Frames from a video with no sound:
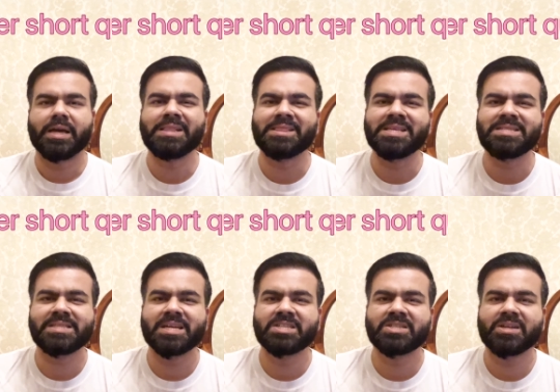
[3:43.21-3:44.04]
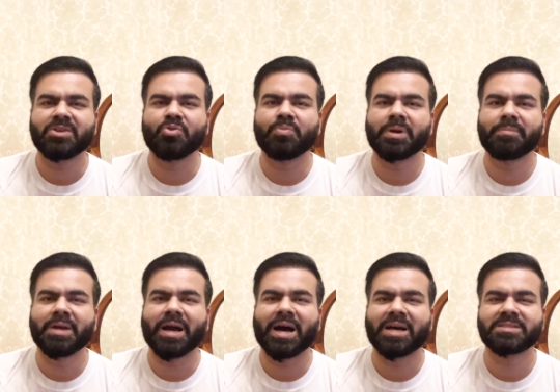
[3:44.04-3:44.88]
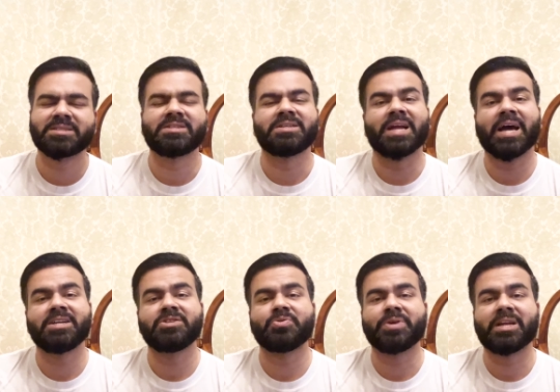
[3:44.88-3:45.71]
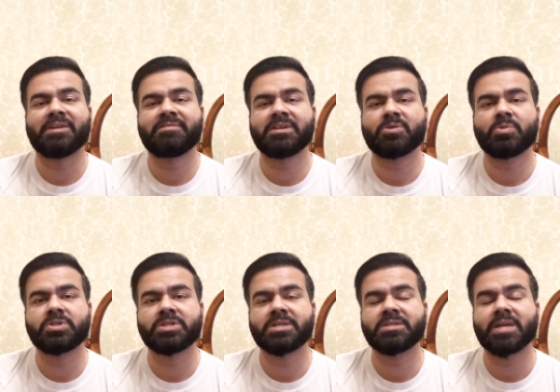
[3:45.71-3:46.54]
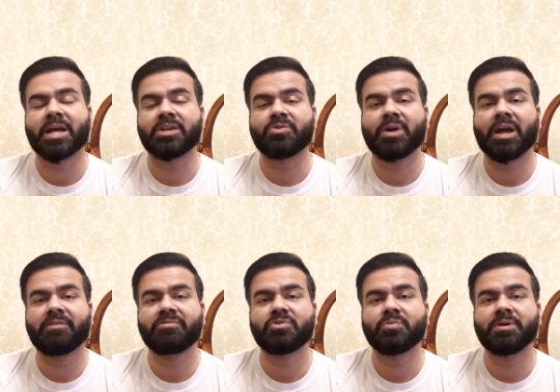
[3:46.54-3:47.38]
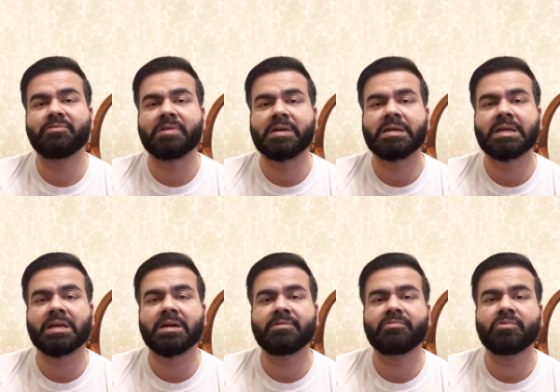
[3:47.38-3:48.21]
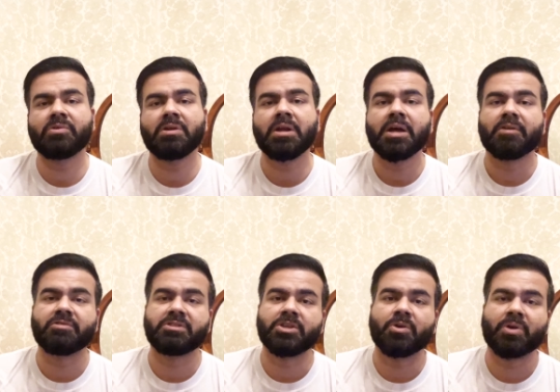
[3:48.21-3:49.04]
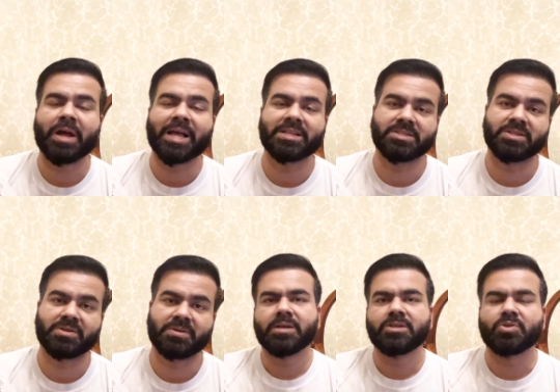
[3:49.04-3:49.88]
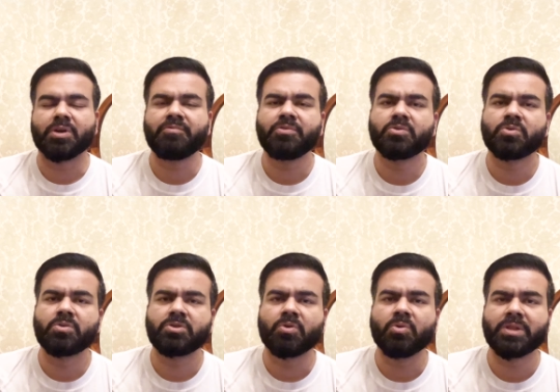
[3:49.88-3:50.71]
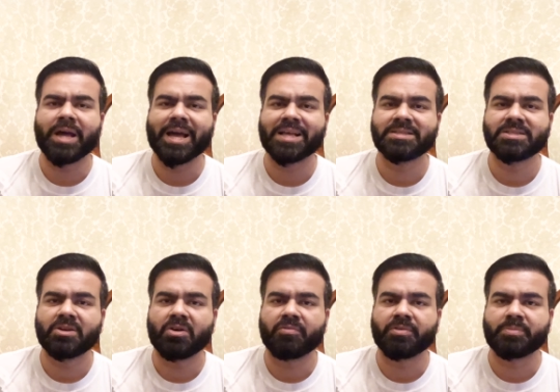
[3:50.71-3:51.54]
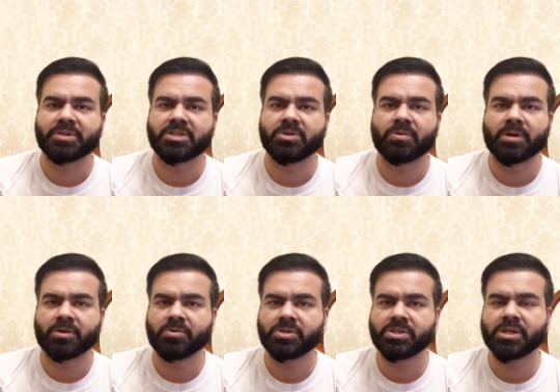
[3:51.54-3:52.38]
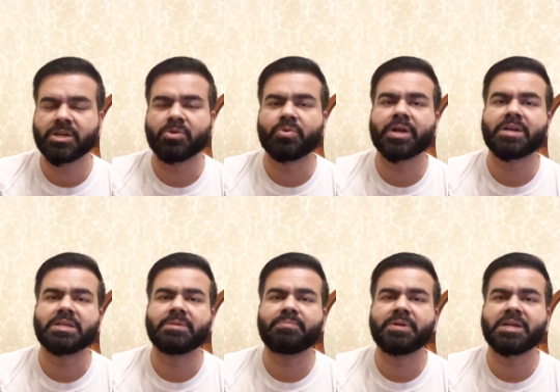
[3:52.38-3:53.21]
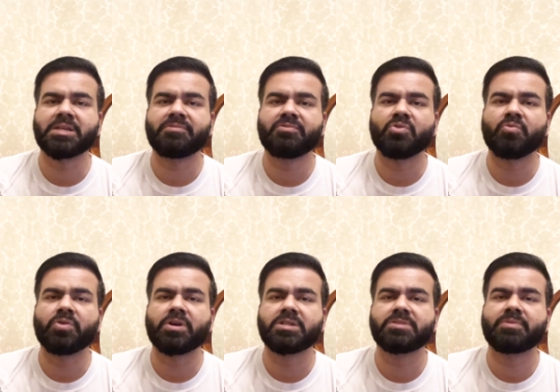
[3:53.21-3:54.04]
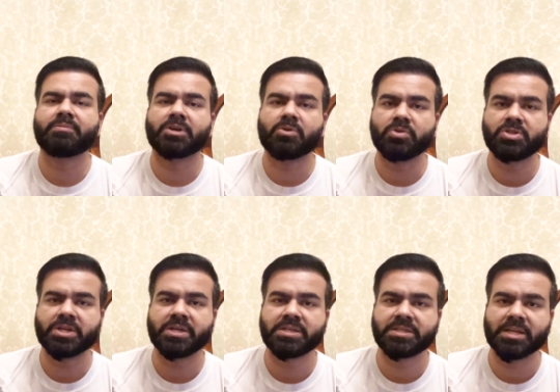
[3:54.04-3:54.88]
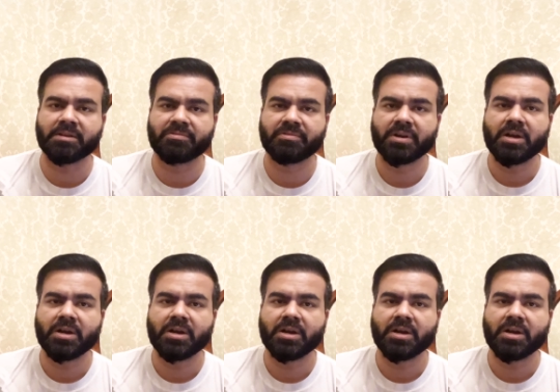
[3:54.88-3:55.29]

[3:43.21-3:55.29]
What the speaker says: In this section, you may be asked 9 to 11 questions and you have to be very careful with your answer. So if you don't know the answer of a particular question, you can repeat few words from the question itself.